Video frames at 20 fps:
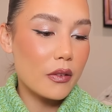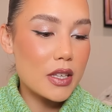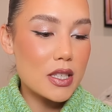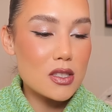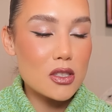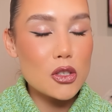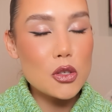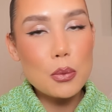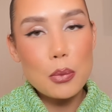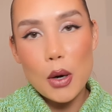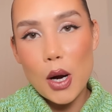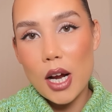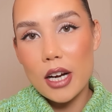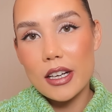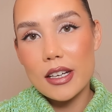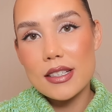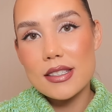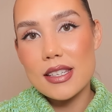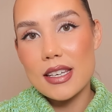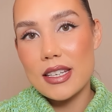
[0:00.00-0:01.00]
of these new
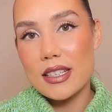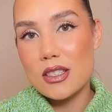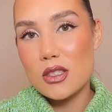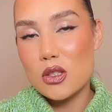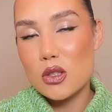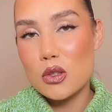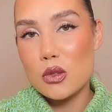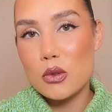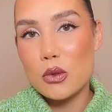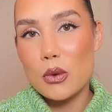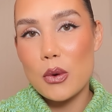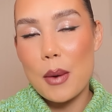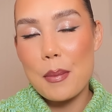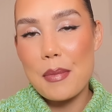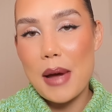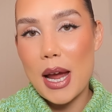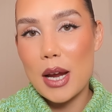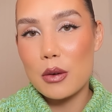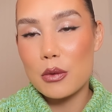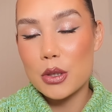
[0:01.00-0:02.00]
products into
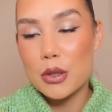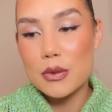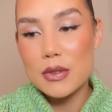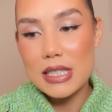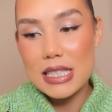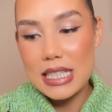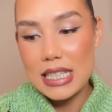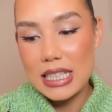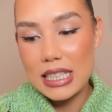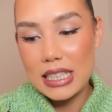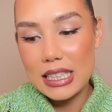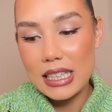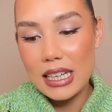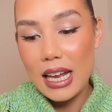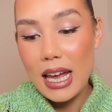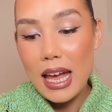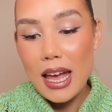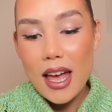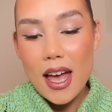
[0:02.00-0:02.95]
my routine.